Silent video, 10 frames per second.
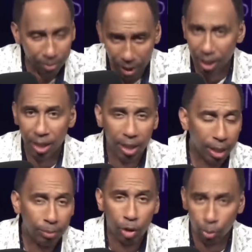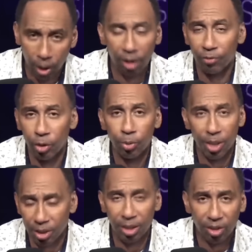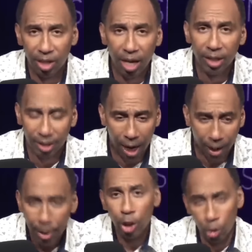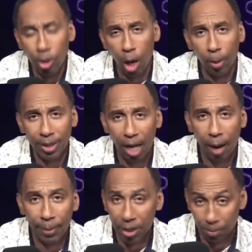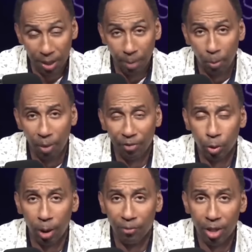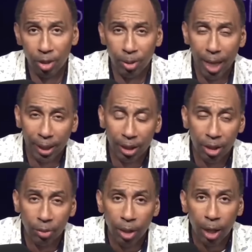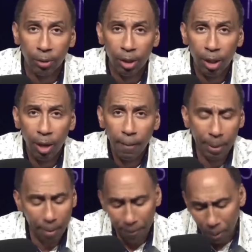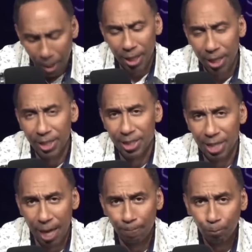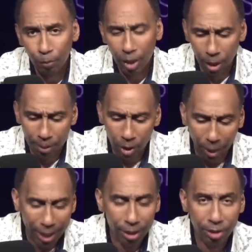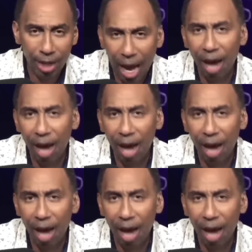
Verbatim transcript: So yeah, man, um, you can take his word with a grain of salt. So be sure to give this video a thumbs up, guys. That really does help these videos get pushed out to the algorithm.